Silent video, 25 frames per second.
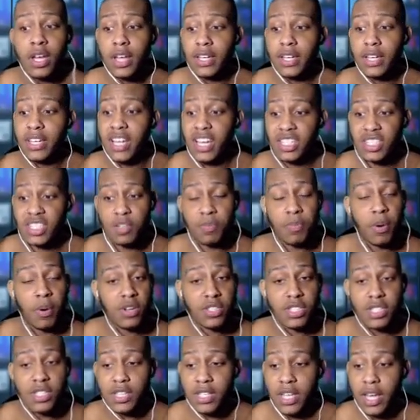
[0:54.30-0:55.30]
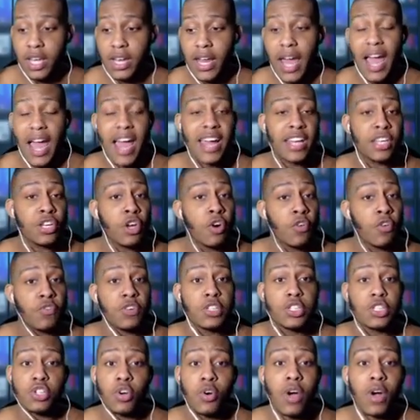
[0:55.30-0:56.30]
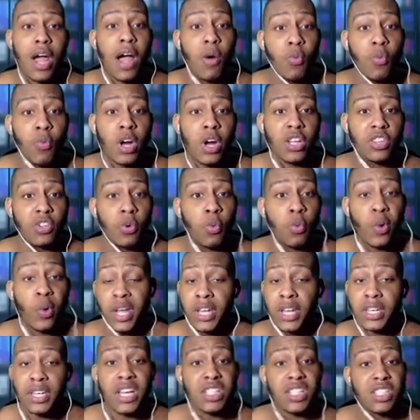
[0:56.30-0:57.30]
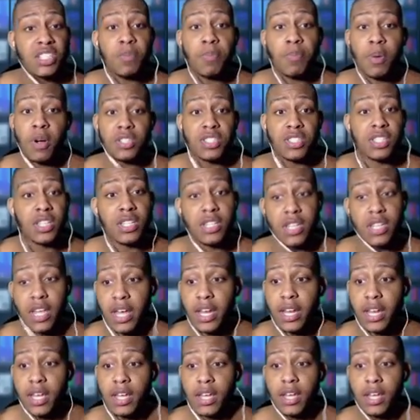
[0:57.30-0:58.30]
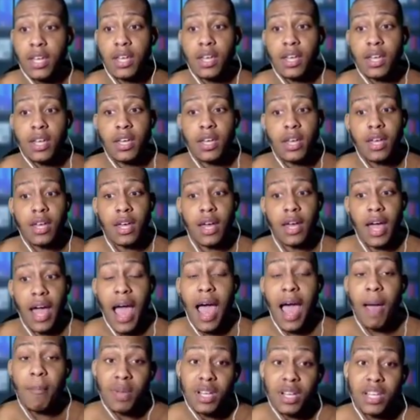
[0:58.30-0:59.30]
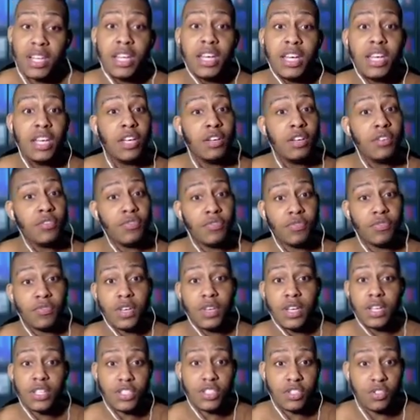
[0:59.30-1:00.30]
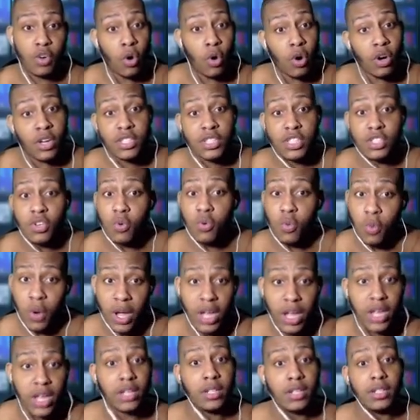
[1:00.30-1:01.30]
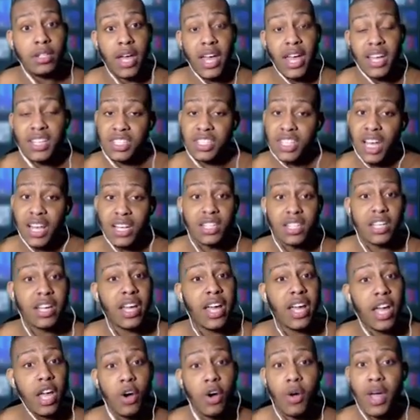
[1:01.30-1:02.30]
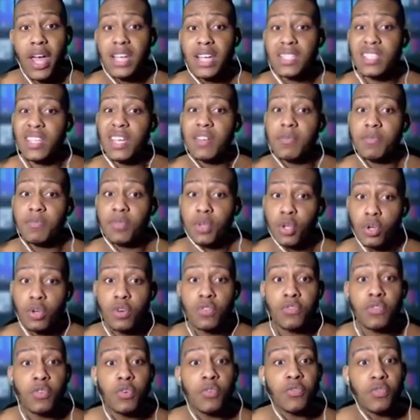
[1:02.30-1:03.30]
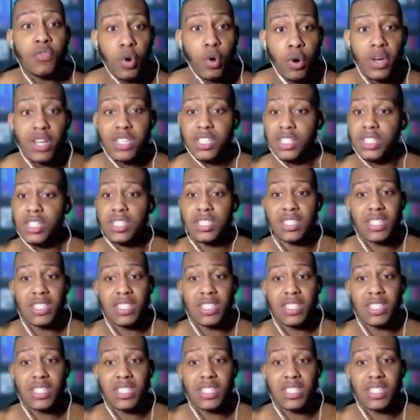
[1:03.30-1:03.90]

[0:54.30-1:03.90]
That's the person that I know for sure I want to win. That's the person that I believe is going to win. Angelica Hale has a beautiful voice. She's